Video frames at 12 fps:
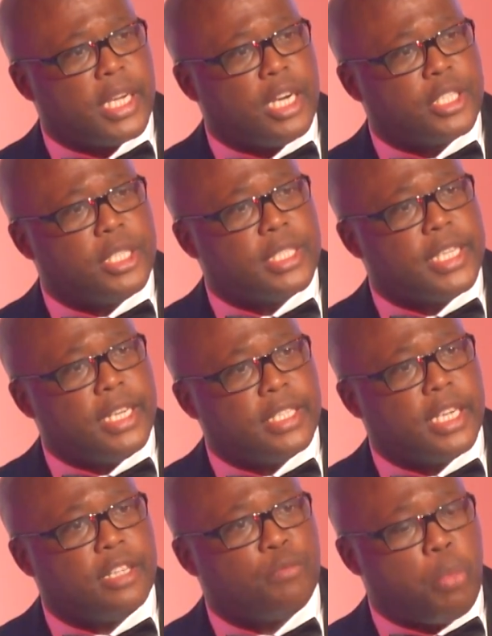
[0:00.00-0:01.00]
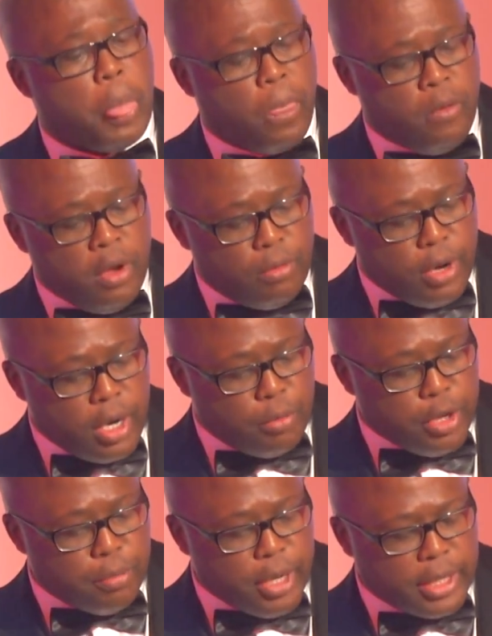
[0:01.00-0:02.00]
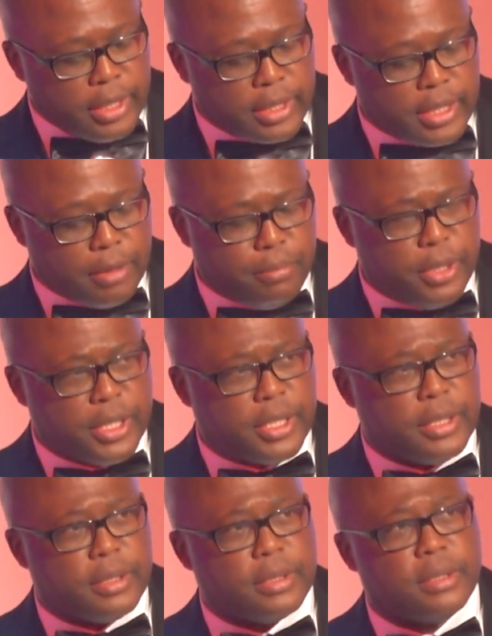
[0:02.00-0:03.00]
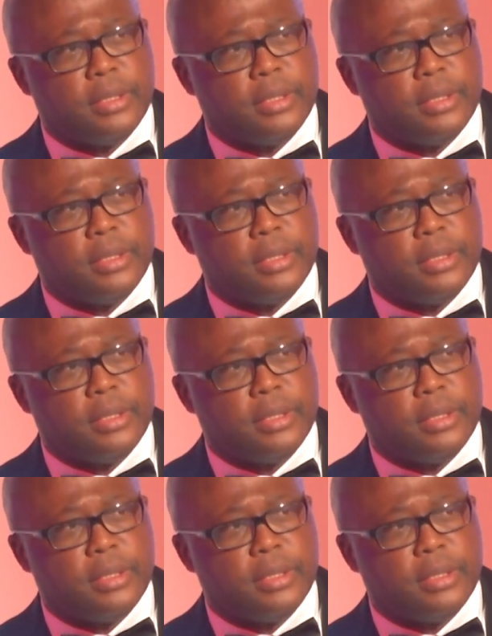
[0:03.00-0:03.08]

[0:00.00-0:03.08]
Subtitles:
Carlton Center, where we made this submission.